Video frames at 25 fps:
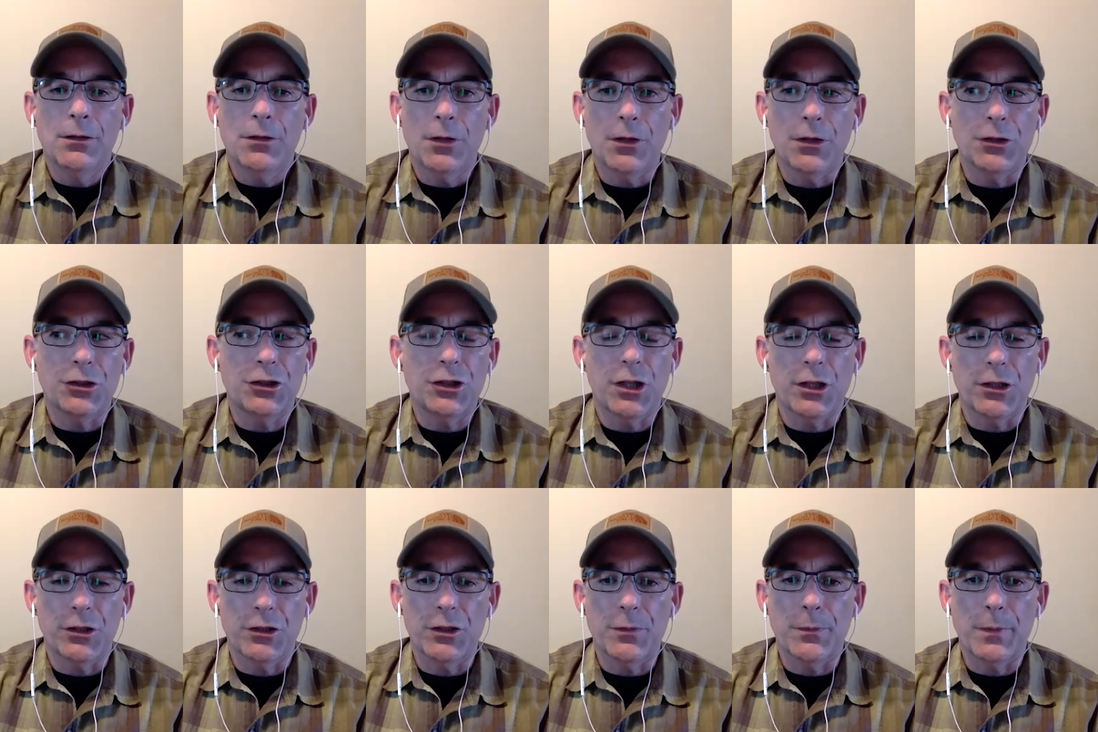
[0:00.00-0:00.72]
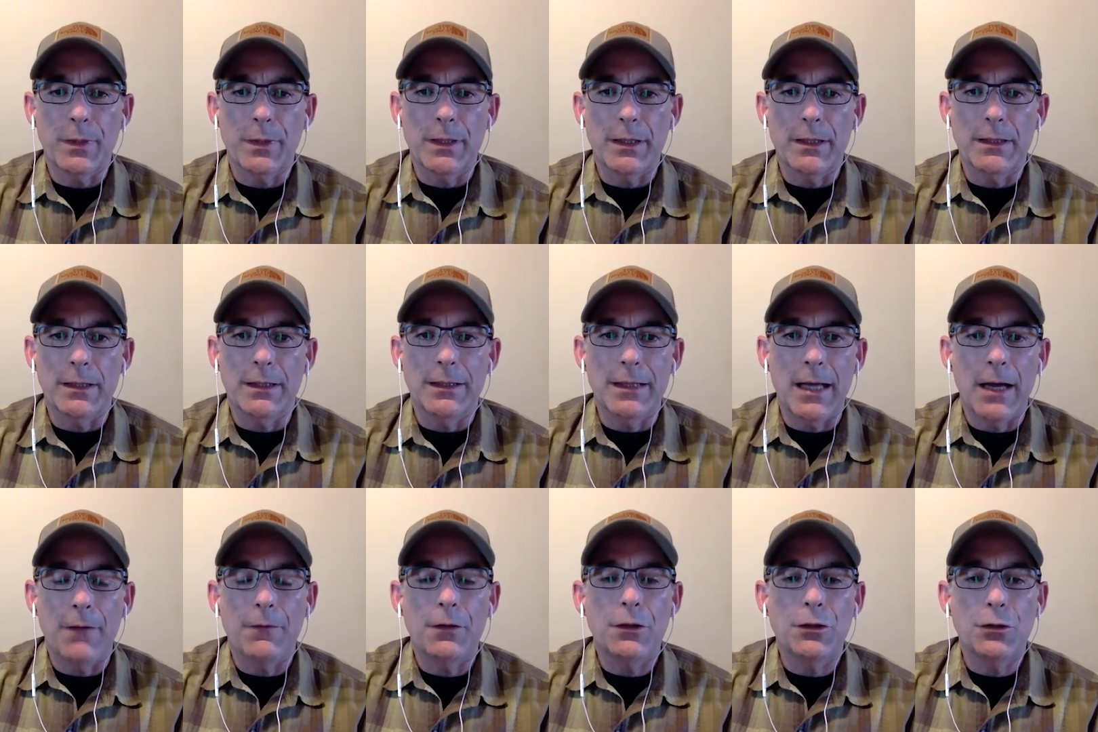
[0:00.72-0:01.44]
to the shutter speed
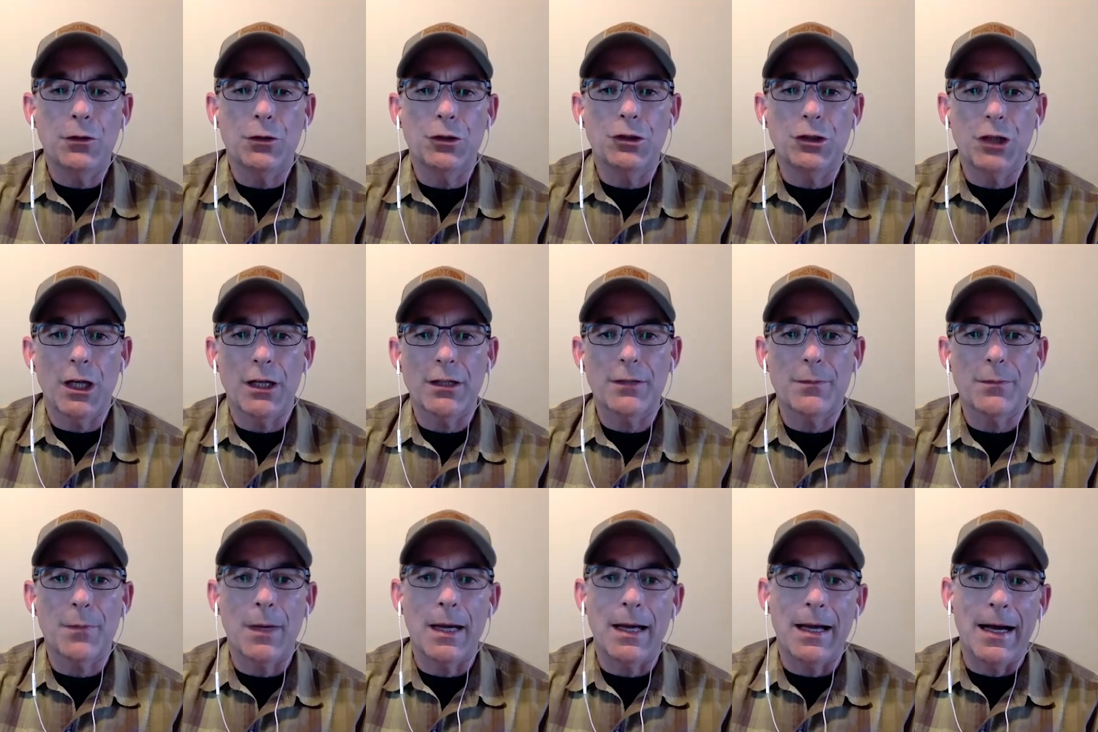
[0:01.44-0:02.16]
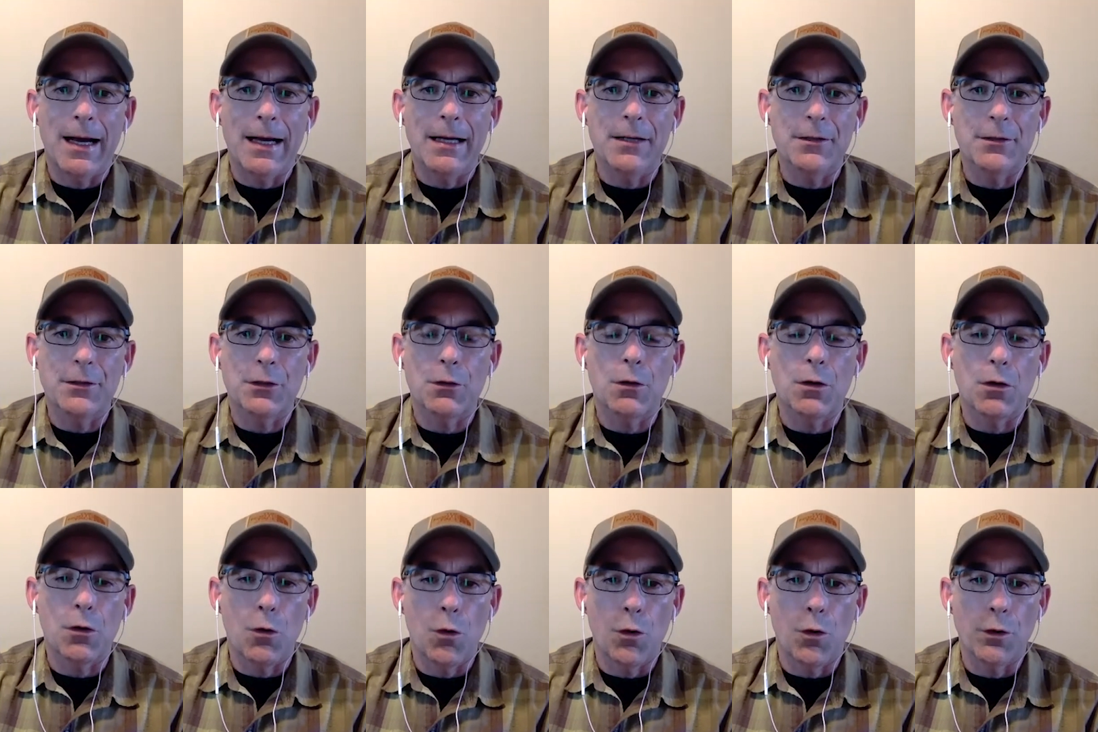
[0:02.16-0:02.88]
and having to adjust my
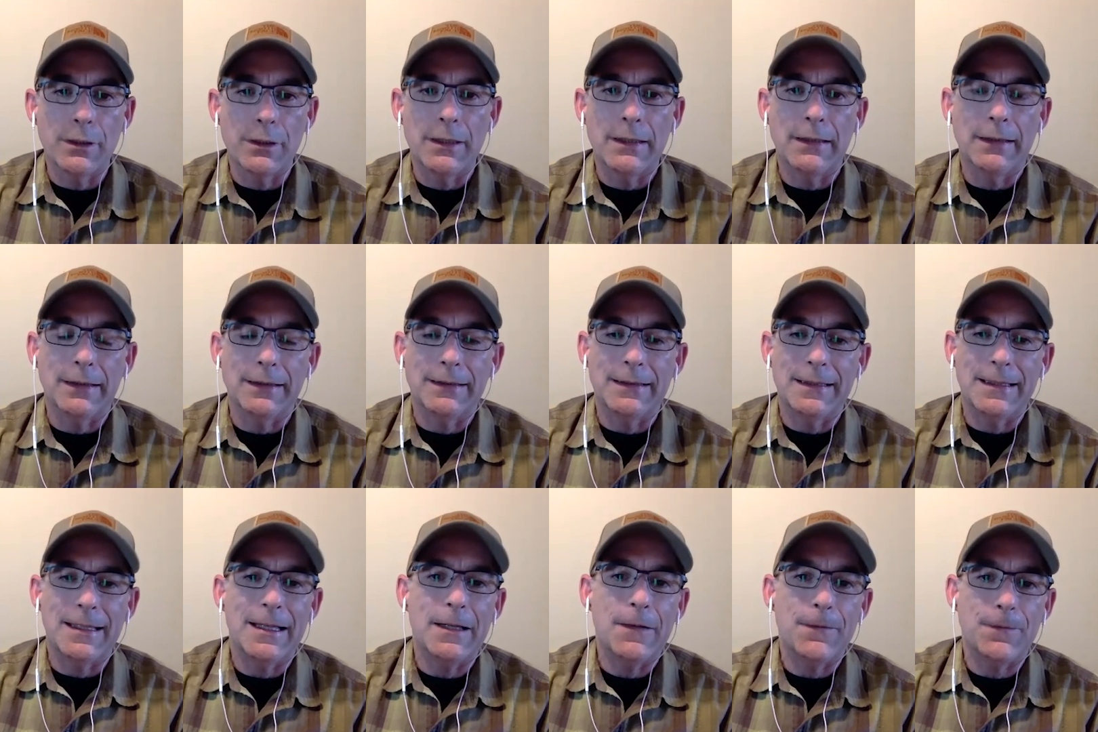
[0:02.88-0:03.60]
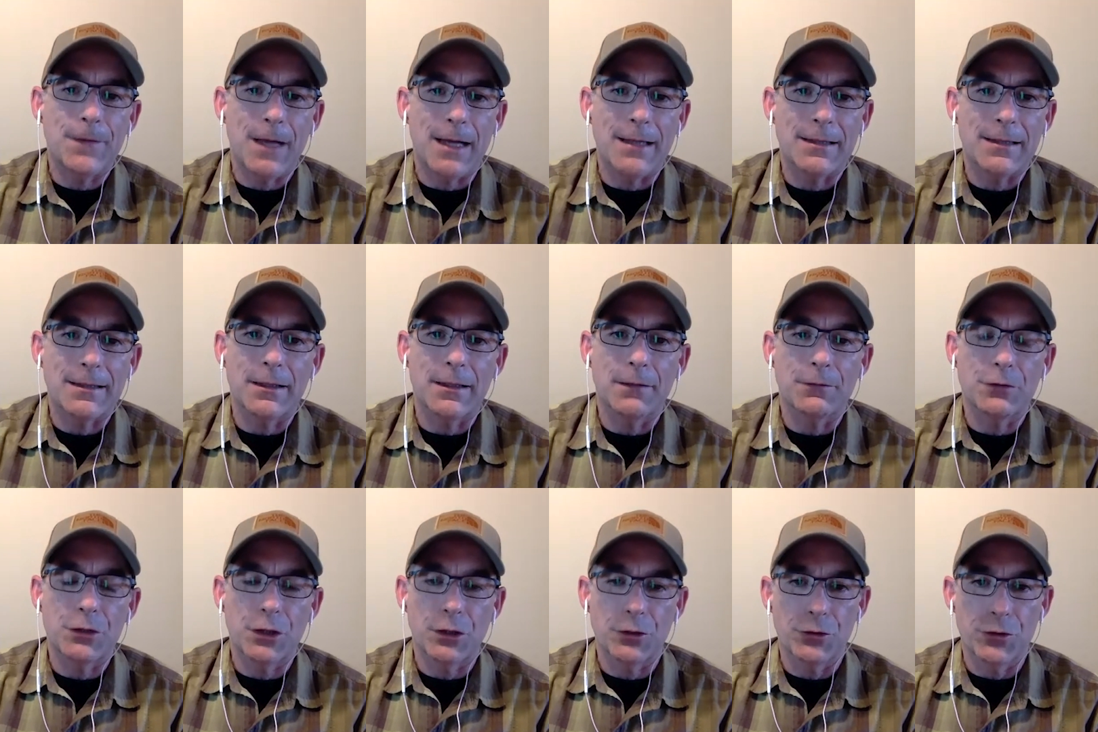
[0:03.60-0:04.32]
ISO accordingly to get a fast
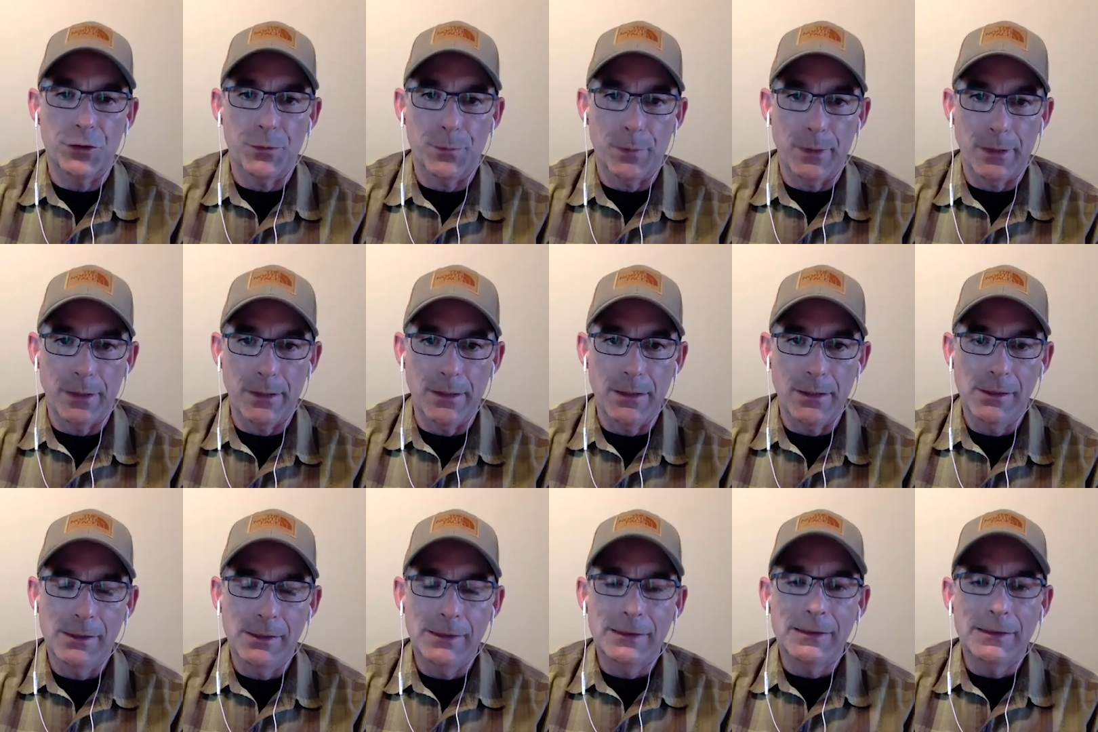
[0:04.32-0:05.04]
enough shutter speed,